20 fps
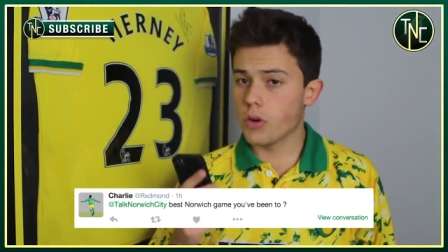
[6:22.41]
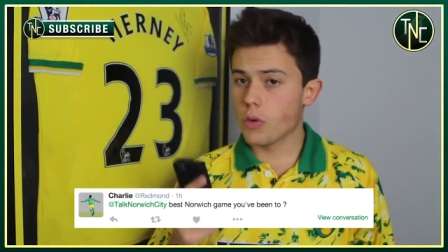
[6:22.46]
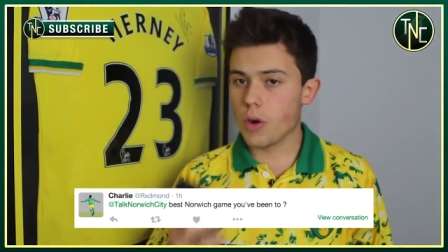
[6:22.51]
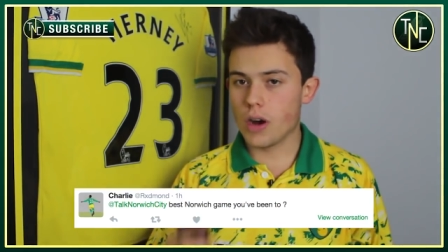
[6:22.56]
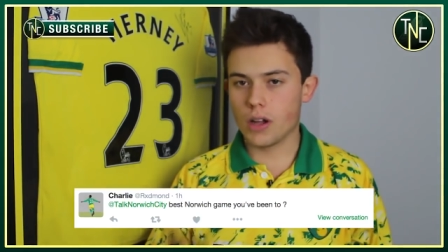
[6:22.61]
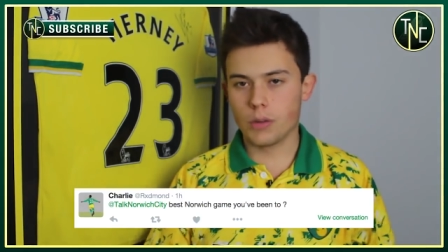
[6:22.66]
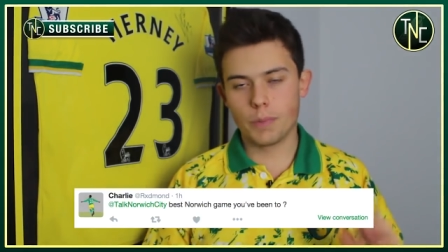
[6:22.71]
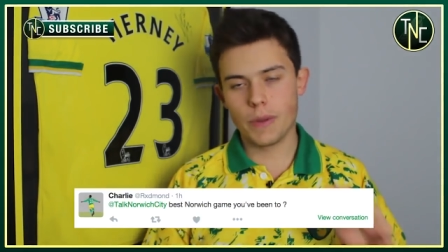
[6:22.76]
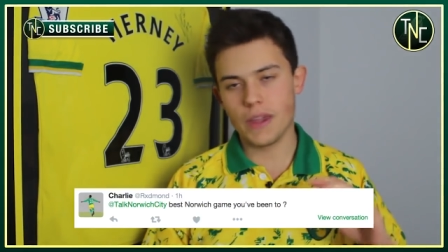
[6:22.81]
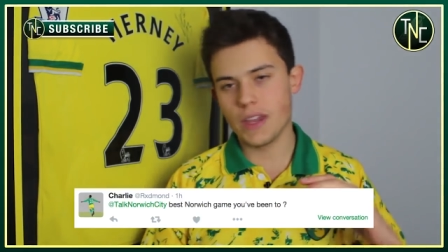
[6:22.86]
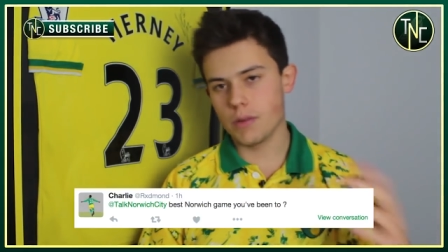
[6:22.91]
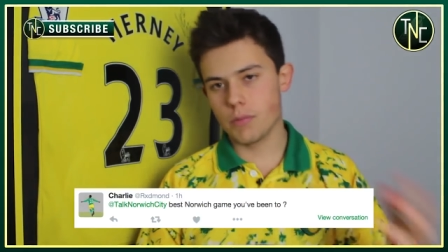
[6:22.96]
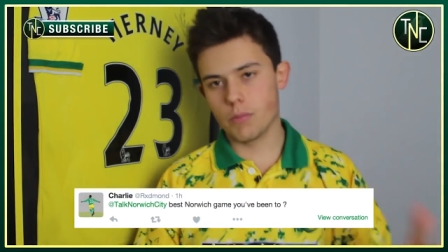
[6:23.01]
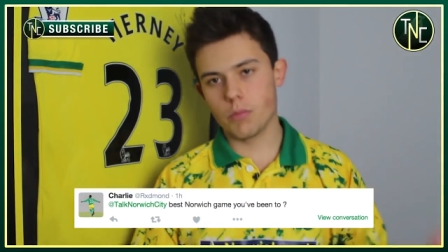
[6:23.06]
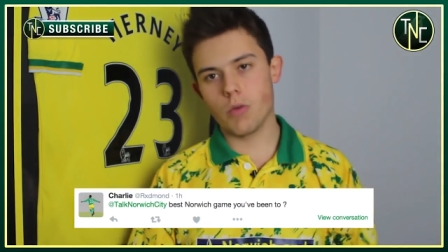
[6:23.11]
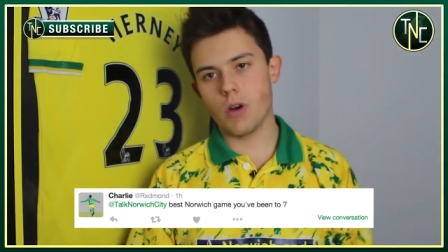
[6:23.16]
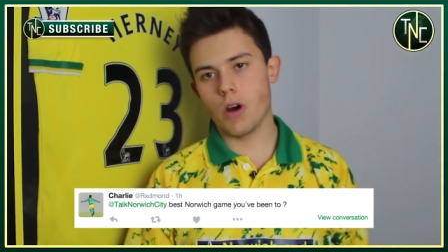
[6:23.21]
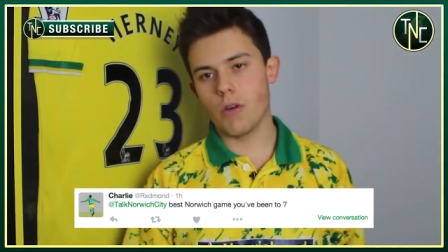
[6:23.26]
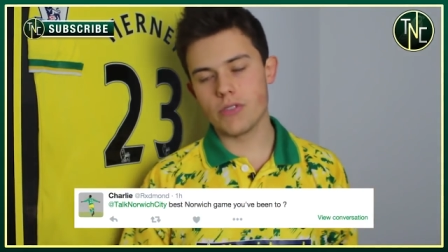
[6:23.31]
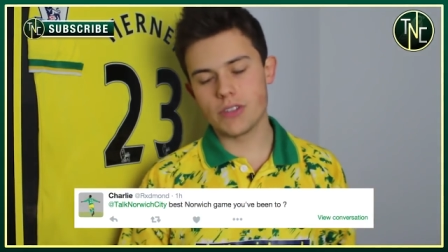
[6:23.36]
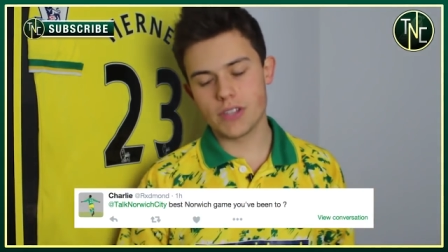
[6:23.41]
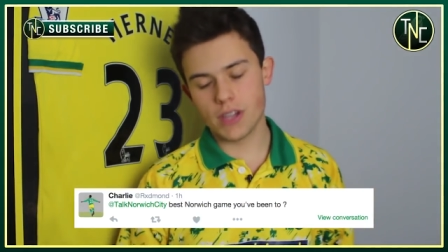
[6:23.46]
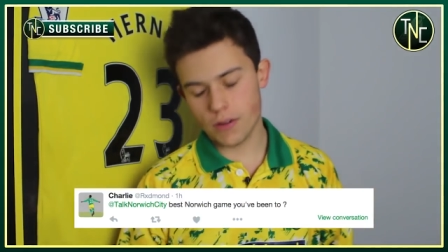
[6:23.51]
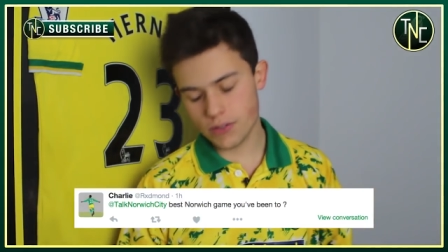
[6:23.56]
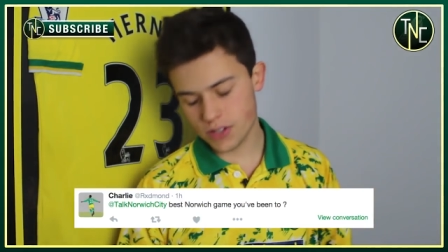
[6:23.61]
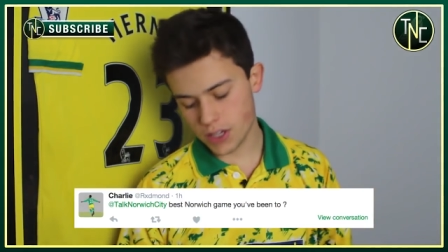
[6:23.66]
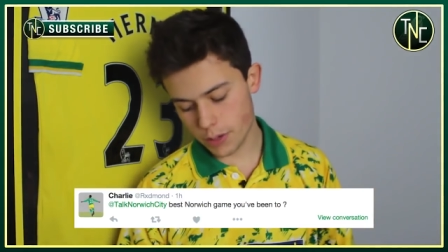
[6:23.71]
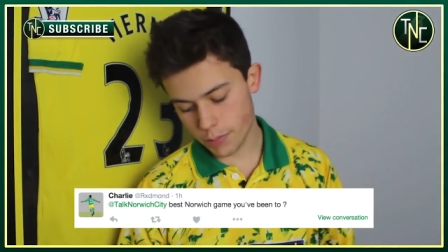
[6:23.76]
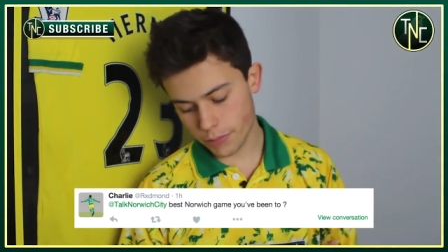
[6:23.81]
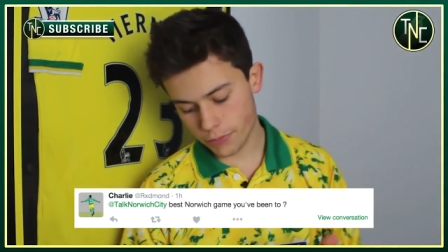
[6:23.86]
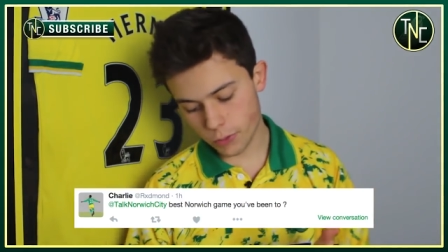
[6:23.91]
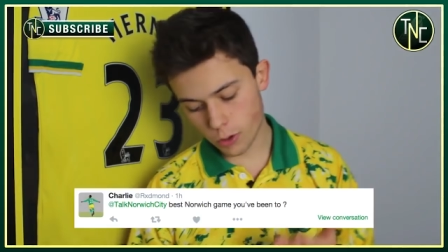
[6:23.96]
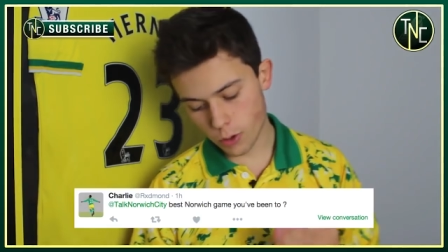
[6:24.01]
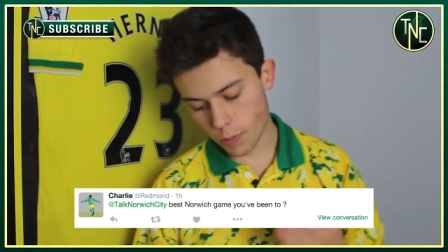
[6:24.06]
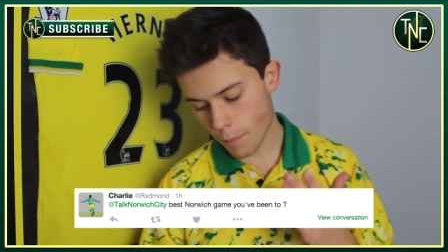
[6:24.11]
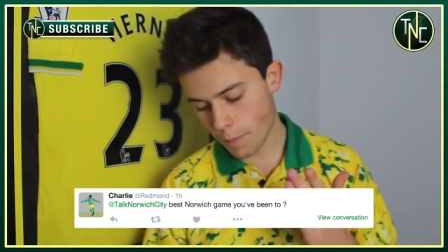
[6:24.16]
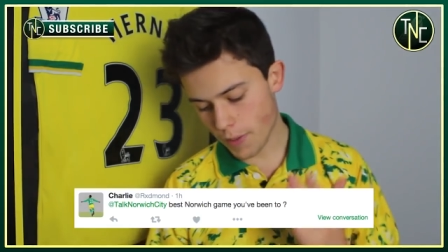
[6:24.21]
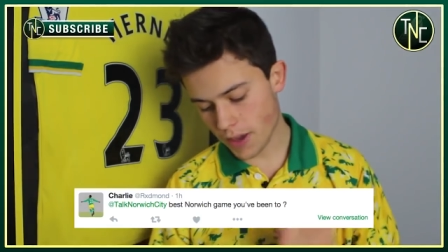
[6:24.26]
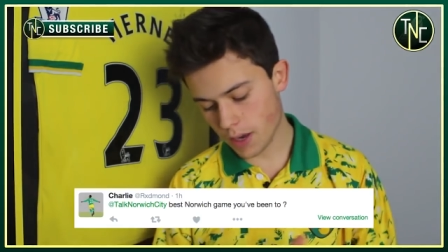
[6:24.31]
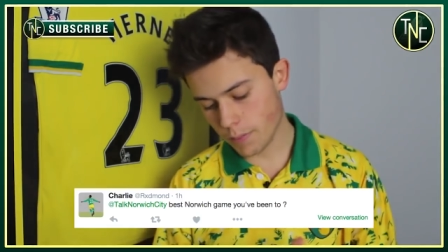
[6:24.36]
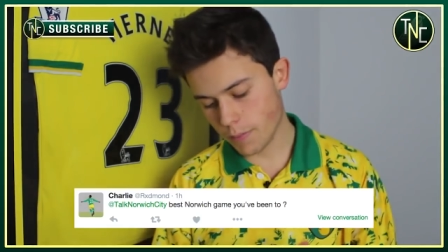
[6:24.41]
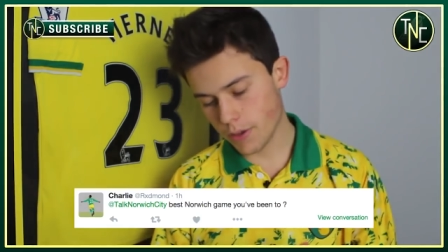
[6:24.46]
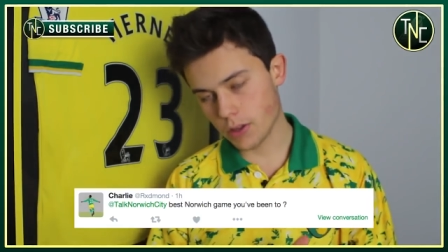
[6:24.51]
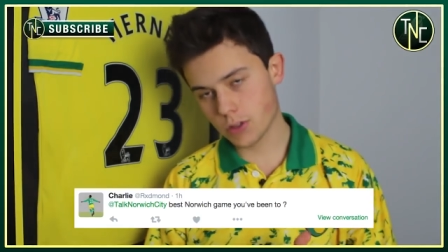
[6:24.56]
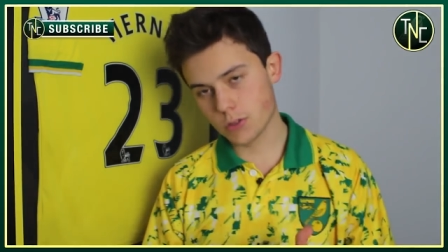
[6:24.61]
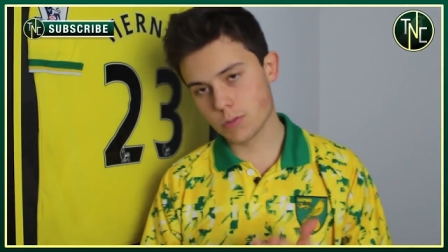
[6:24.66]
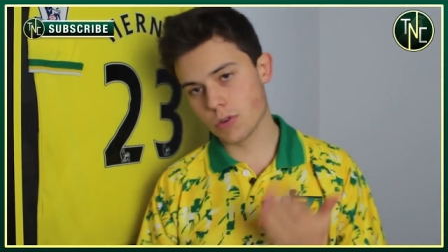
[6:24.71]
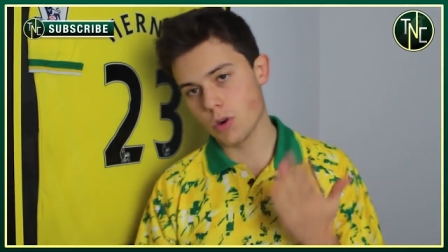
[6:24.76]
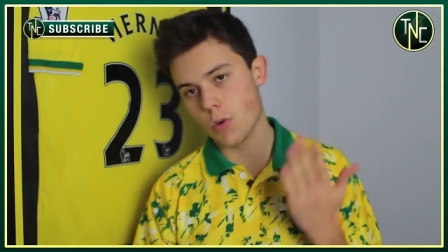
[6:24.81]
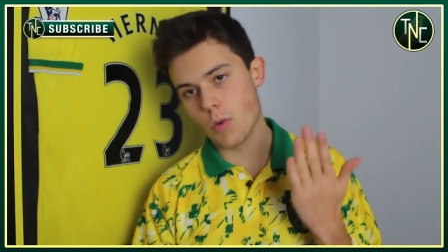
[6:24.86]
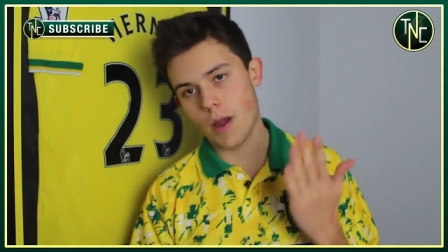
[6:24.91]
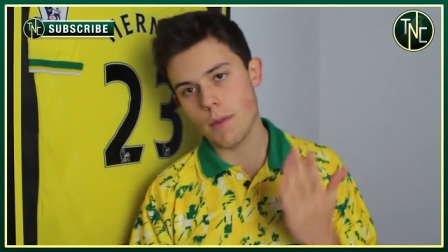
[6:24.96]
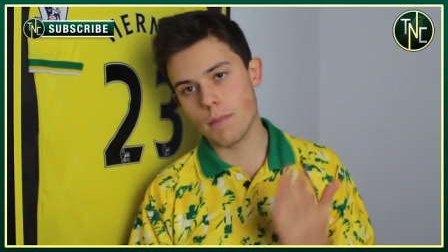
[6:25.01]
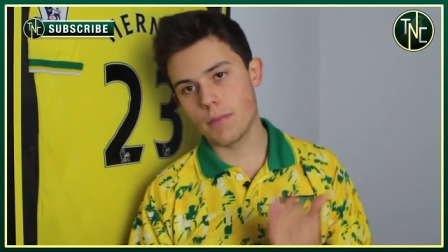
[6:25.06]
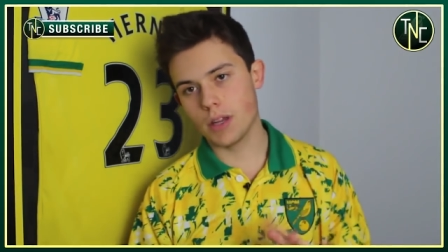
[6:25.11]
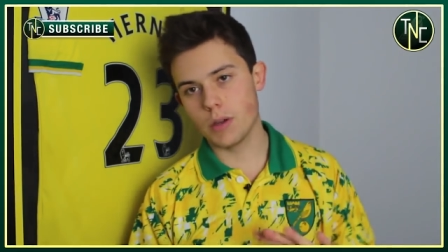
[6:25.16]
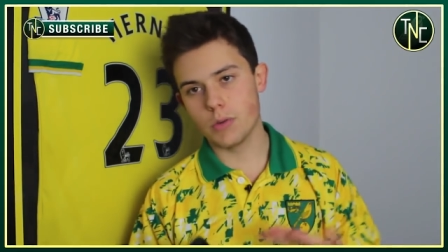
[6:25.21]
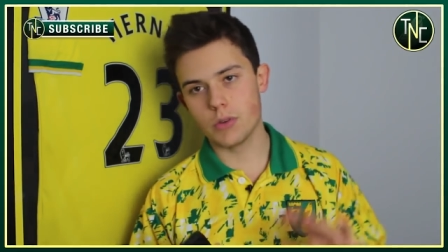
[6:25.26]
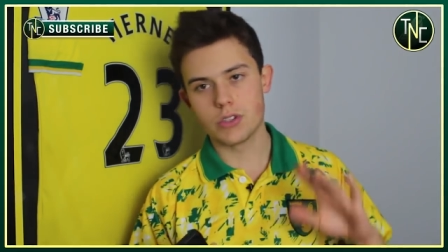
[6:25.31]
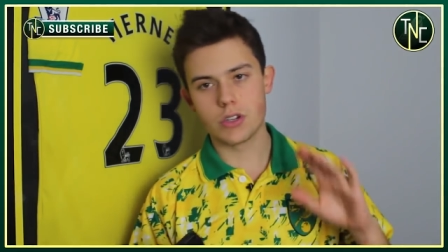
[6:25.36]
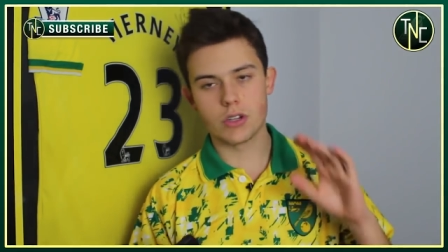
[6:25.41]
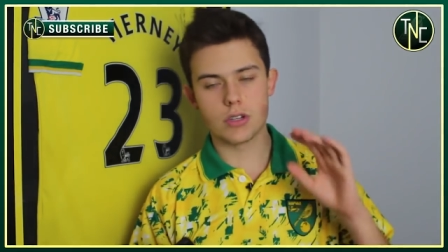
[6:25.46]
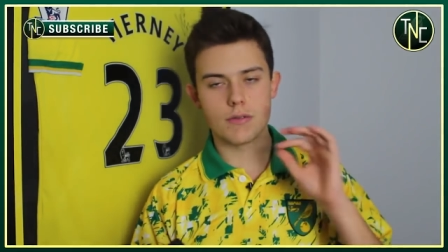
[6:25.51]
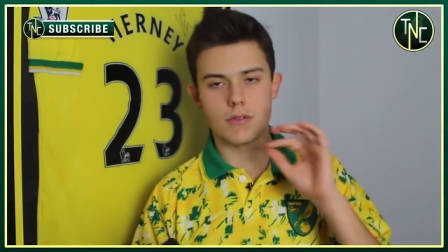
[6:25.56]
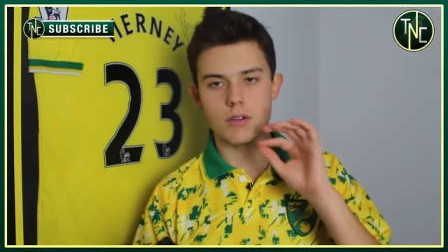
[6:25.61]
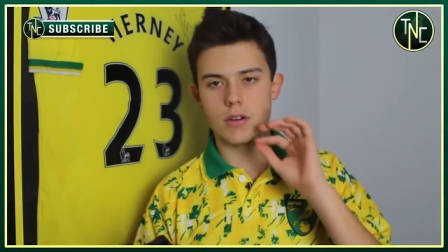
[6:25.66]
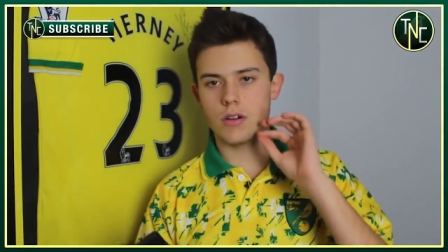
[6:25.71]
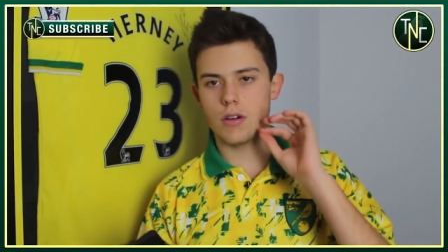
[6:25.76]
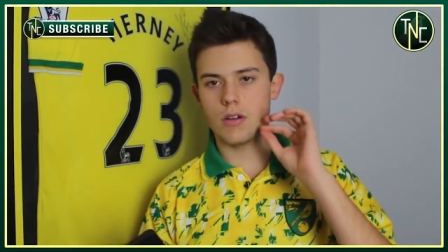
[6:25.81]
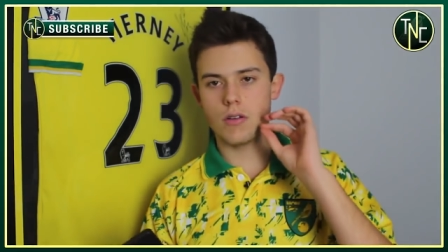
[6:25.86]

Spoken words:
Well, beating Middlesbrough at Wembley was just